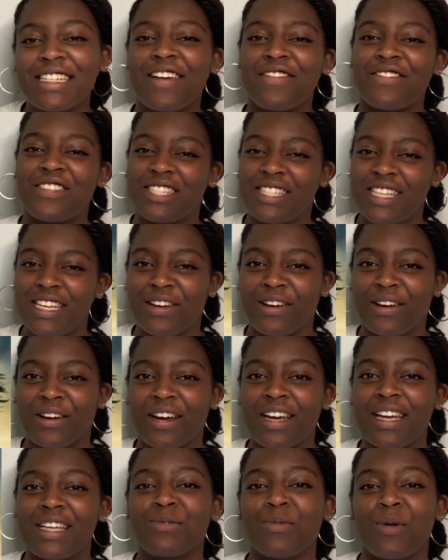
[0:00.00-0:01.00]
of the Seeker
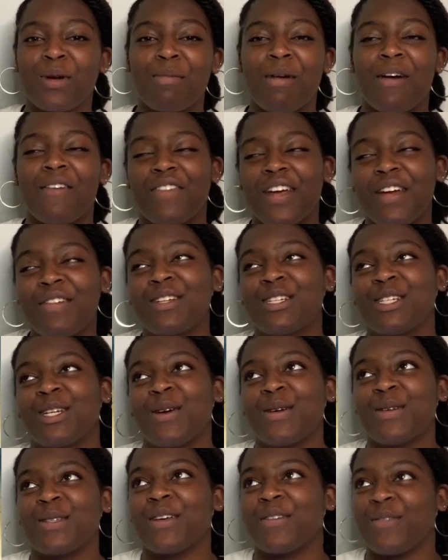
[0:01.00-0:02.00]
is one of my favorite
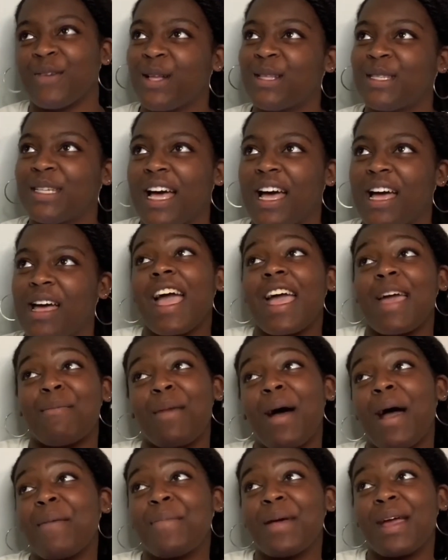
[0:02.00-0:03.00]
shows of all time. In
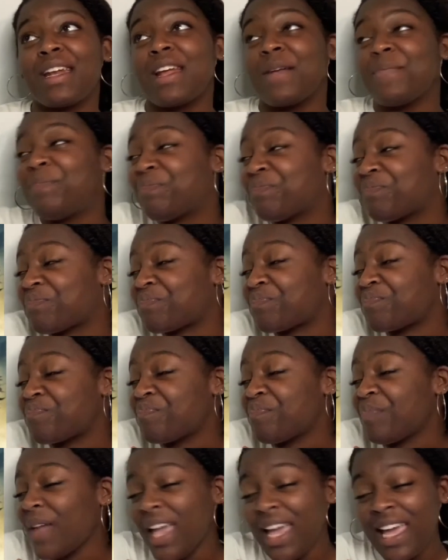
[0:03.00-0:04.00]
my opinion,
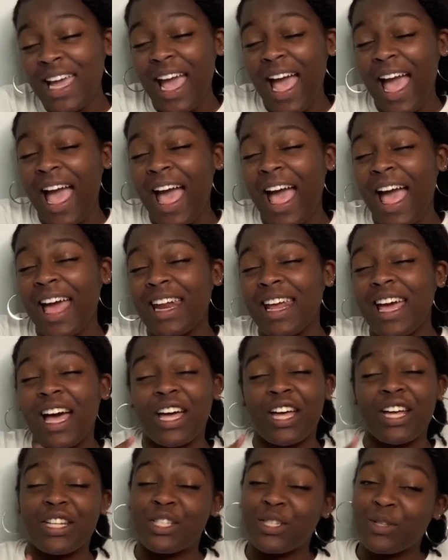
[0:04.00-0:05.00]
it had a
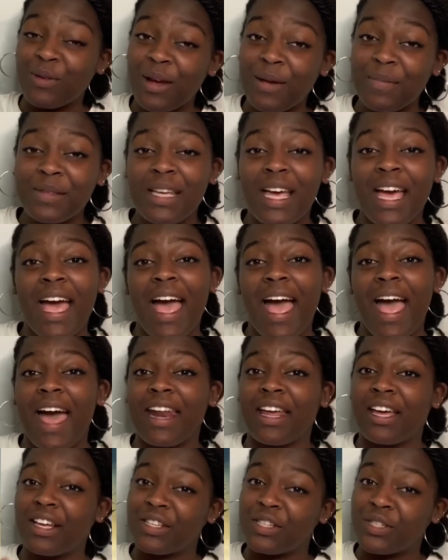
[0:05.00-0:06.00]
good script, had
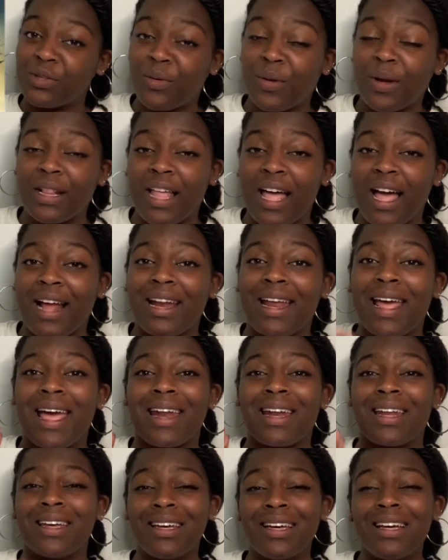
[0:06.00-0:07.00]
a good storyline,
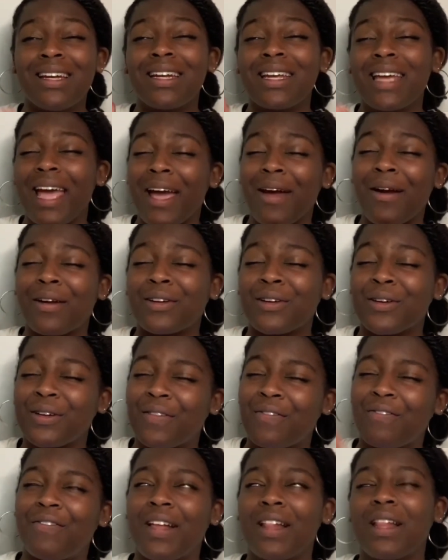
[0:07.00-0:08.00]
and good character
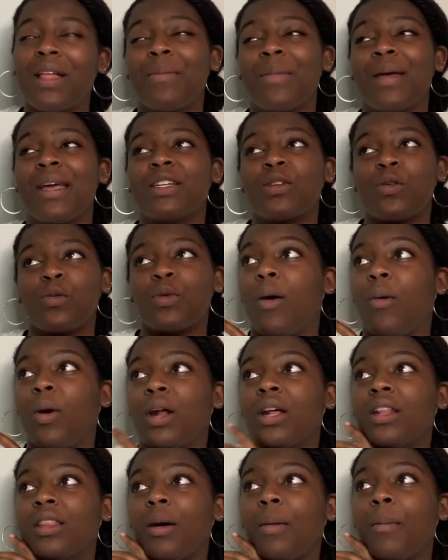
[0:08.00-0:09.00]
development. One
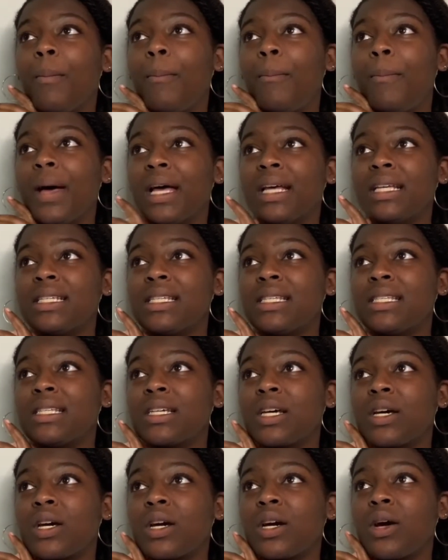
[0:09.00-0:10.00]
of the best
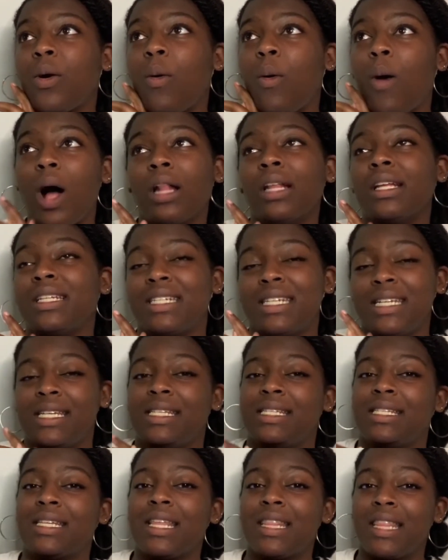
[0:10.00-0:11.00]

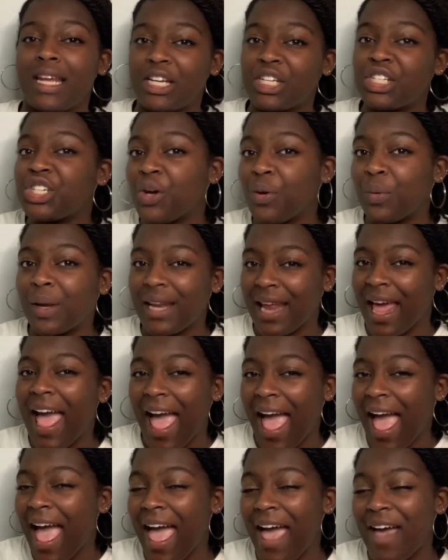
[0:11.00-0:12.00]
qualities that a show can
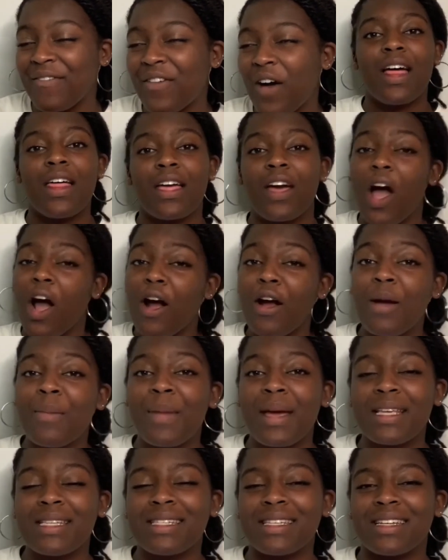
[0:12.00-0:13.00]
have. Cara
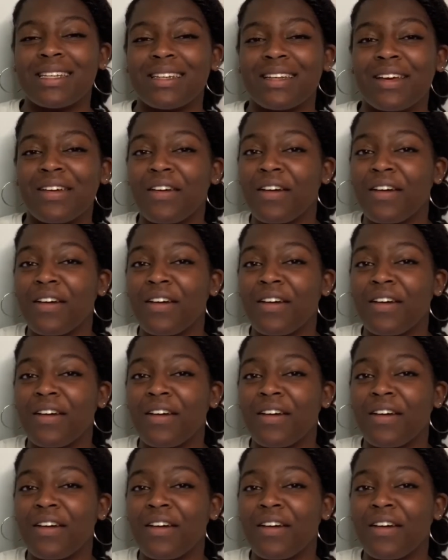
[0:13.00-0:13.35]
Mason.